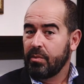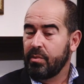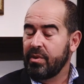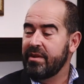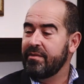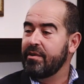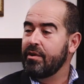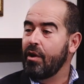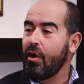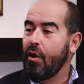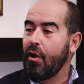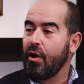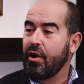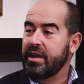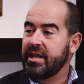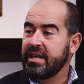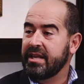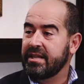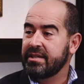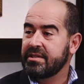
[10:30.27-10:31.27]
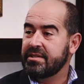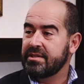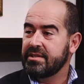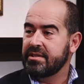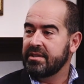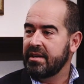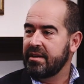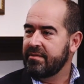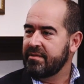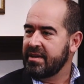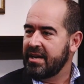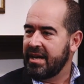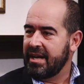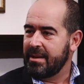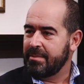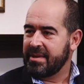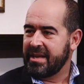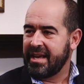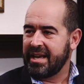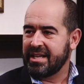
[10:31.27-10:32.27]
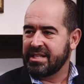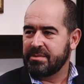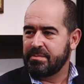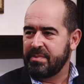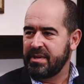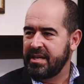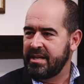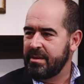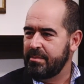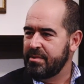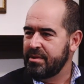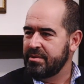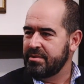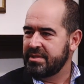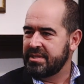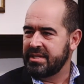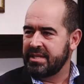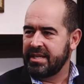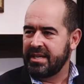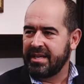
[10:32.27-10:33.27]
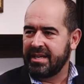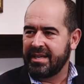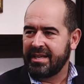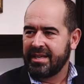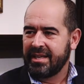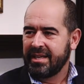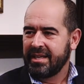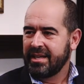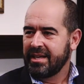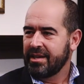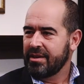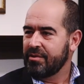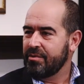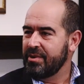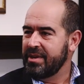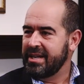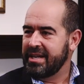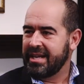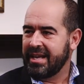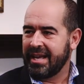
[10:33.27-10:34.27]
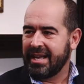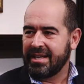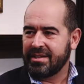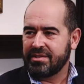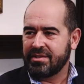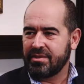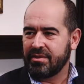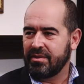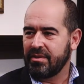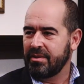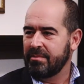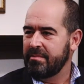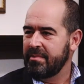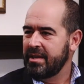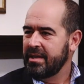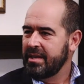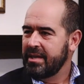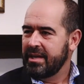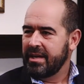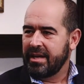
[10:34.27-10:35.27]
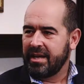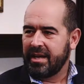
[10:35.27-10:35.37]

We have an audience of Comcast, PwC, Greencastle,